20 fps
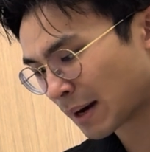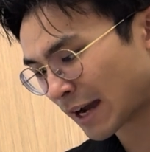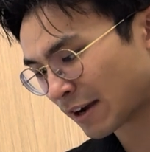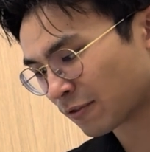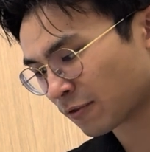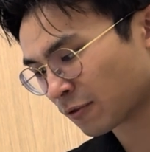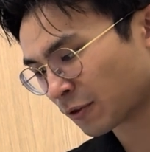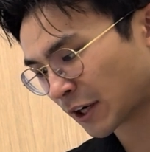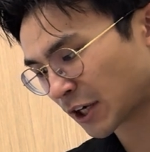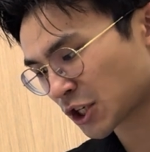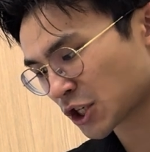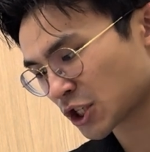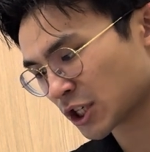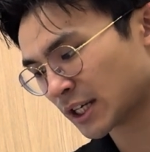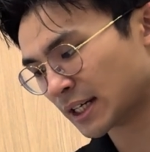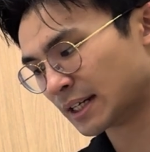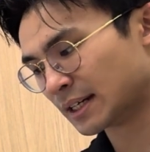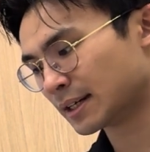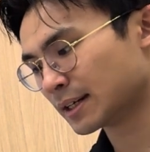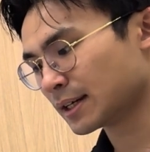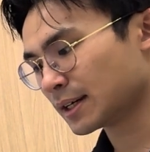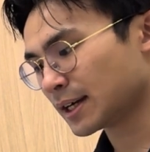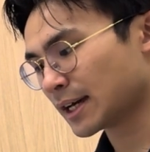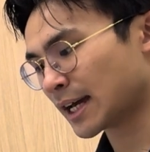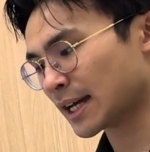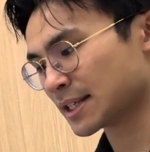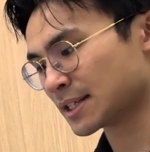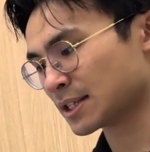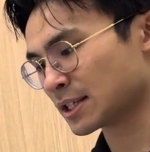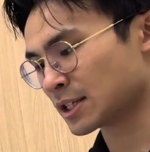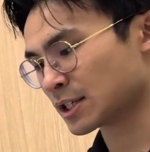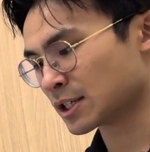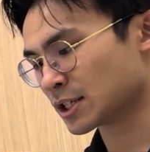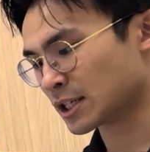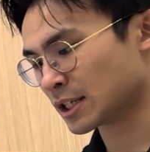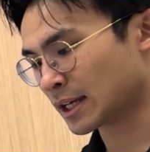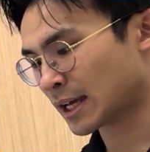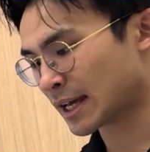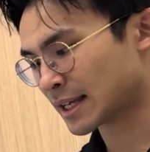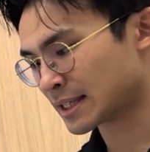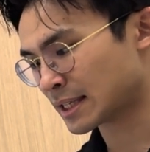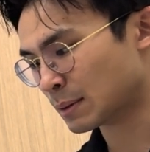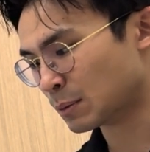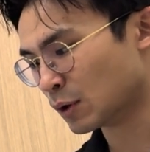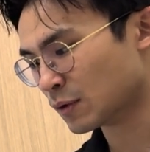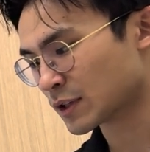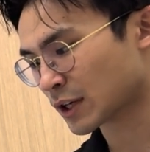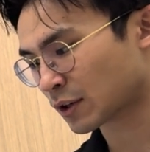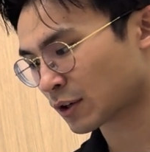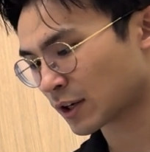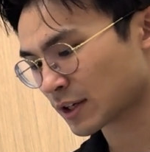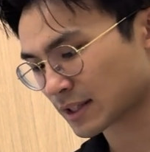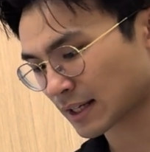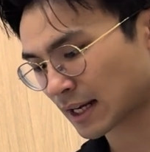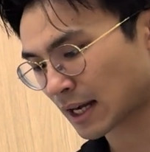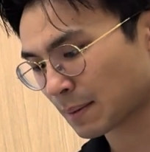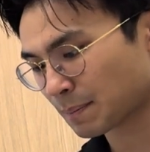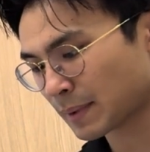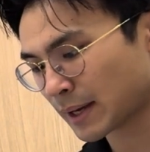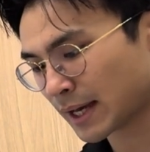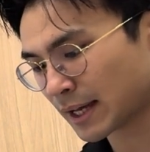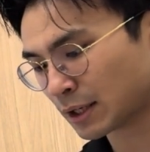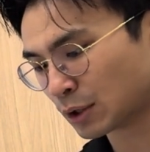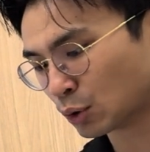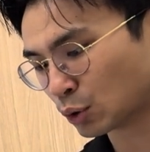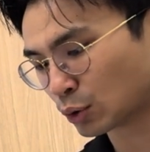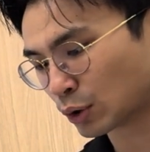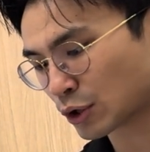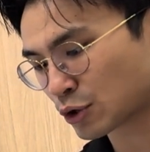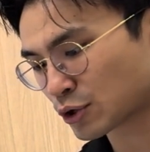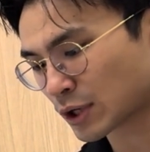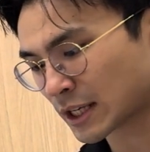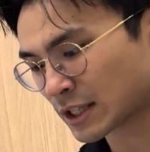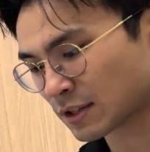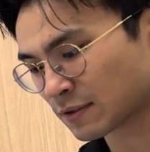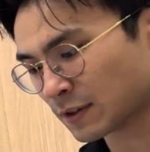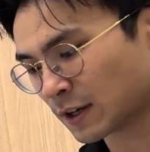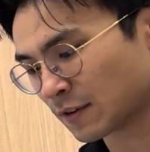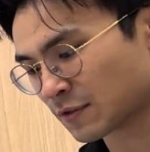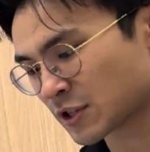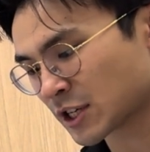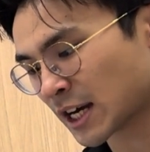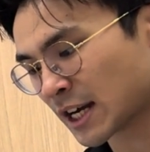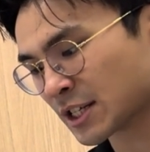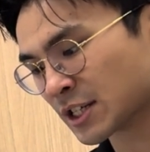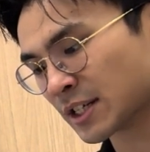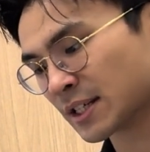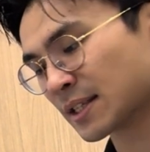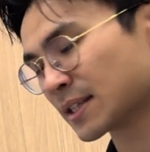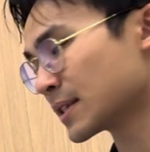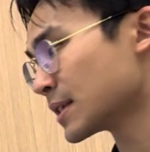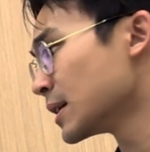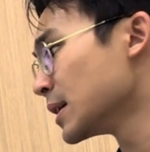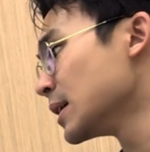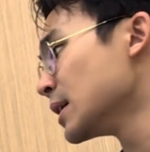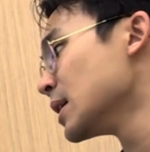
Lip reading: by friction as he moves across the carpet due to a transfer of charges.